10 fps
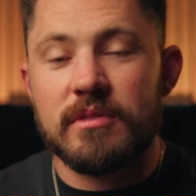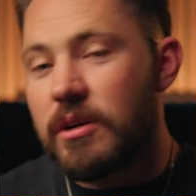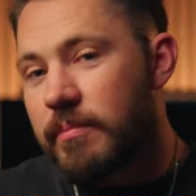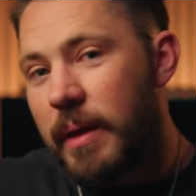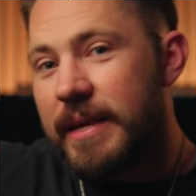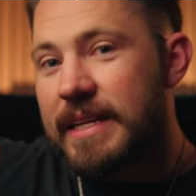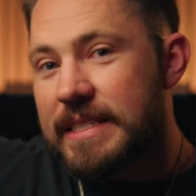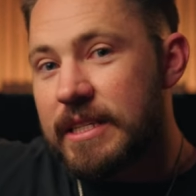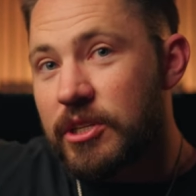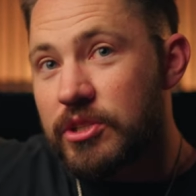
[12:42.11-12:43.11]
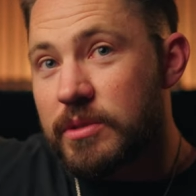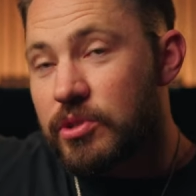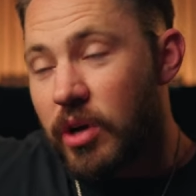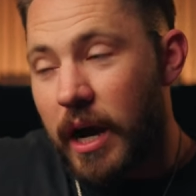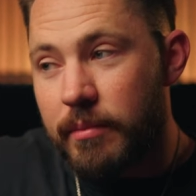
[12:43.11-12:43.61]
you know, maybe consider
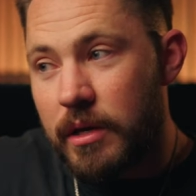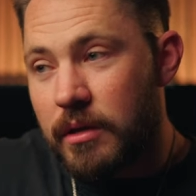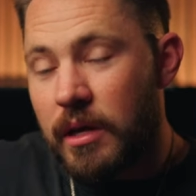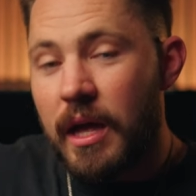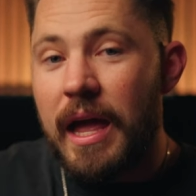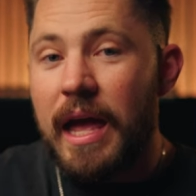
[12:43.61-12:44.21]
subscribing.